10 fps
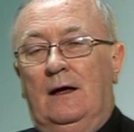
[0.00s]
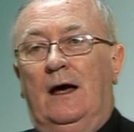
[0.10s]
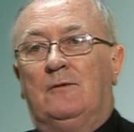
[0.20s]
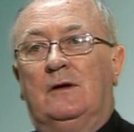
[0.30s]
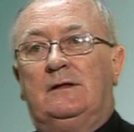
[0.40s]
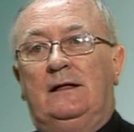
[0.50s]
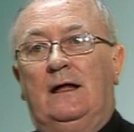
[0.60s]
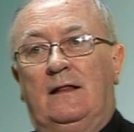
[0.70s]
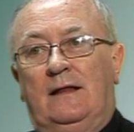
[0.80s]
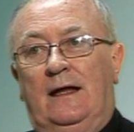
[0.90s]
And what they
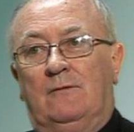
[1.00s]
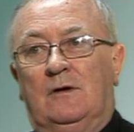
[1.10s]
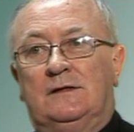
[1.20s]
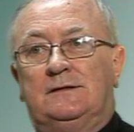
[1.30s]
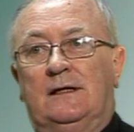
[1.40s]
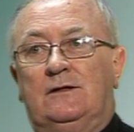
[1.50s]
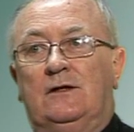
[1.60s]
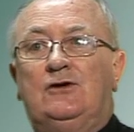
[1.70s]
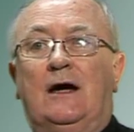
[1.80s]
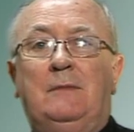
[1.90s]
did then was that
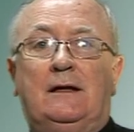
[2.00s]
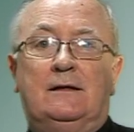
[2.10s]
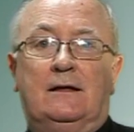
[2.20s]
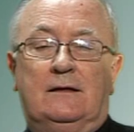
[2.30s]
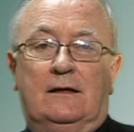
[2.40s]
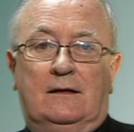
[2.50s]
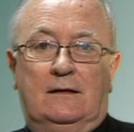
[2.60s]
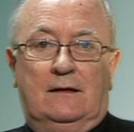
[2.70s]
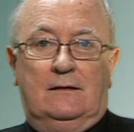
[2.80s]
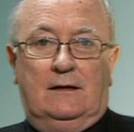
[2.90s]
to try and make
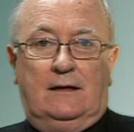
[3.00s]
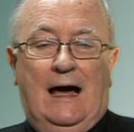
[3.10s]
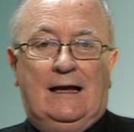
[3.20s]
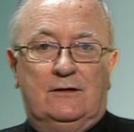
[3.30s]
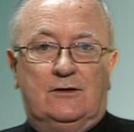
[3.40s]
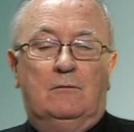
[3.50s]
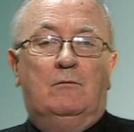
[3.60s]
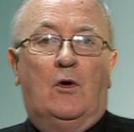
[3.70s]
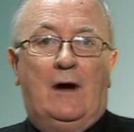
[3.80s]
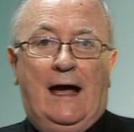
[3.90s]
the calendar
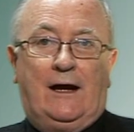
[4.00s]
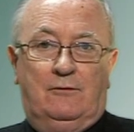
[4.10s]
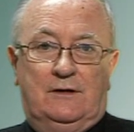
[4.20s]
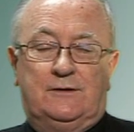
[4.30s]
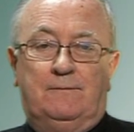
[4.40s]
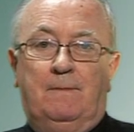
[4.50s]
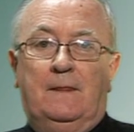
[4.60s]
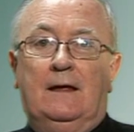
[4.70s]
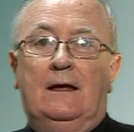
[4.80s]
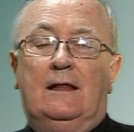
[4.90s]
more accurate,
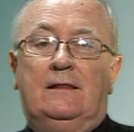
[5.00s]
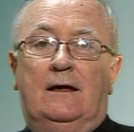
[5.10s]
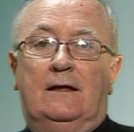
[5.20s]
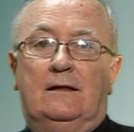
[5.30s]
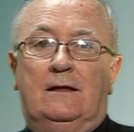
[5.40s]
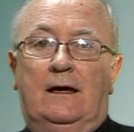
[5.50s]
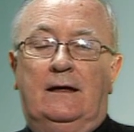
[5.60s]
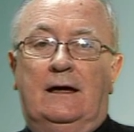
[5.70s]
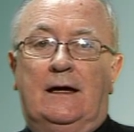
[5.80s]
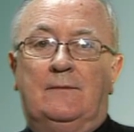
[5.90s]

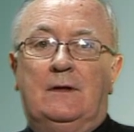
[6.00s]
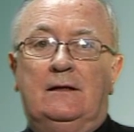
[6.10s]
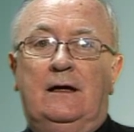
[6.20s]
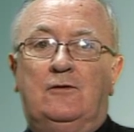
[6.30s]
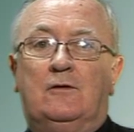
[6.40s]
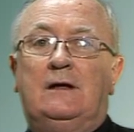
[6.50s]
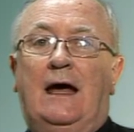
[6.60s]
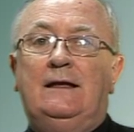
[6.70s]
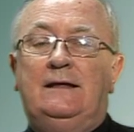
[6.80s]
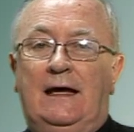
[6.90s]
they took
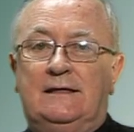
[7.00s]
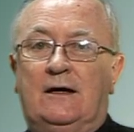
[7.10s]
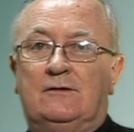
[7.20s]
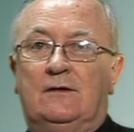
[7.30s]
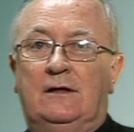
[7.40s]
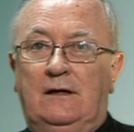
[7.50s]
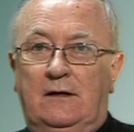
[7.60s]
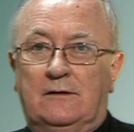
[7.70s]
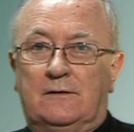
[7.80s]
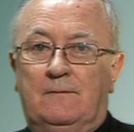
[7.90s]
10 days out of the
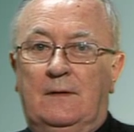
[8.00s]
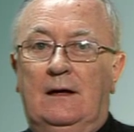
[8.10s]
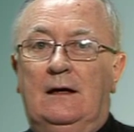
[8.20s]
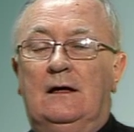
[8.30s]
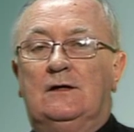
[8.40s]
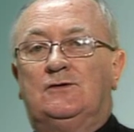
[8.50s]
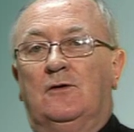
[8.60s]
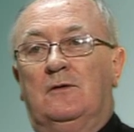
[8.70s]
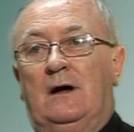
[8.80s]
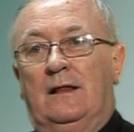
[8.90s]
year.
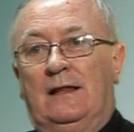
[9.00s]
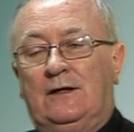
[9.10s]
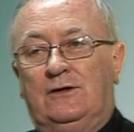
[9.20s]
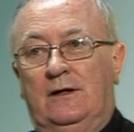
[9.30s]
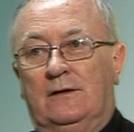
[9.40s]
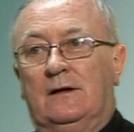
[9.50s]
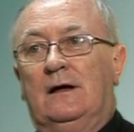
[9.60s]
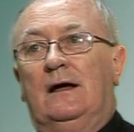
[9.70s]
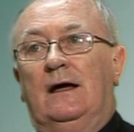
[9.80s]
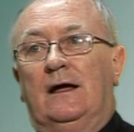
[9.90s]
So in that year,
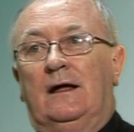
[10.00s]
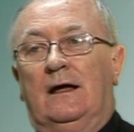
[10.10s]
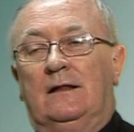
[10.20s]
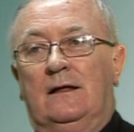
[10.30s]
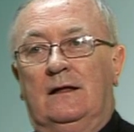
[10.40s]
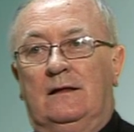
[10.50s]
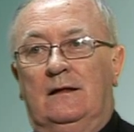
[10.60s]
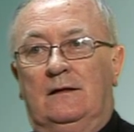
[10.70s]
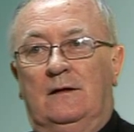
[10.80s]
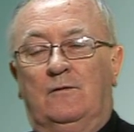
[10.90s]

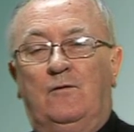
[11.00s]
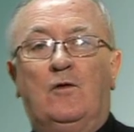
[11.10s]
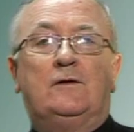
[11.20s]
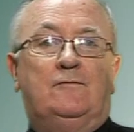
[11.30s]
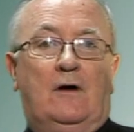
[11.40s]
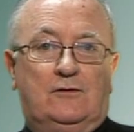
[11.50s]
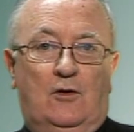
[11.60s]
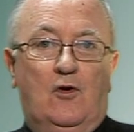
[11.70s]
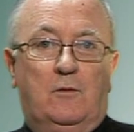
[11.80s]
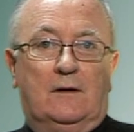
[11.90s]
the 4th of
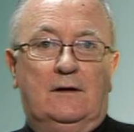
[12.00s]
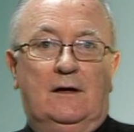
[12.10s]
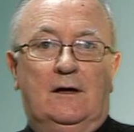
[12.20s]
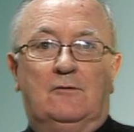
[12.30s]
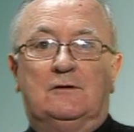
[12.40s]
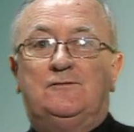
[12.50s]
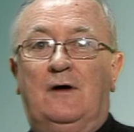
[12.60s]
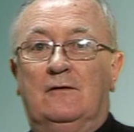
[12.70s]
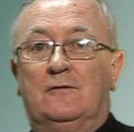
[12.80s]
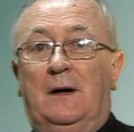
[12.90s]
October was
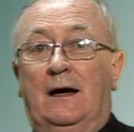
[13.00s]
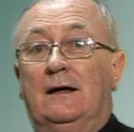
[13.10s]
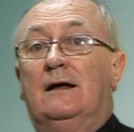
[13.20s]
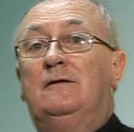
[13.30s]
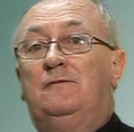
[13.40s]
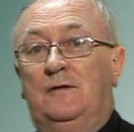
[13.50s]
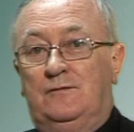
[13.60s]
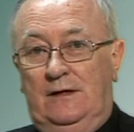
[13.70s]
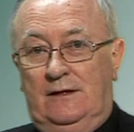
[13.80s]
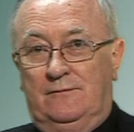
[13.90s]
followed by the
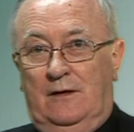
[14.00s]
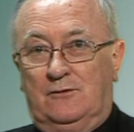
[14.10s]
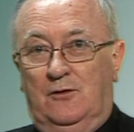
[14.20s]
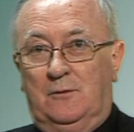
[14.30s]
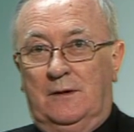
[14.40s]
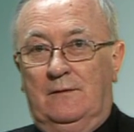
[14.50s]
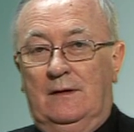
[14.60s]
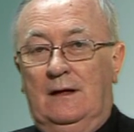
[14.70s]
15th of October.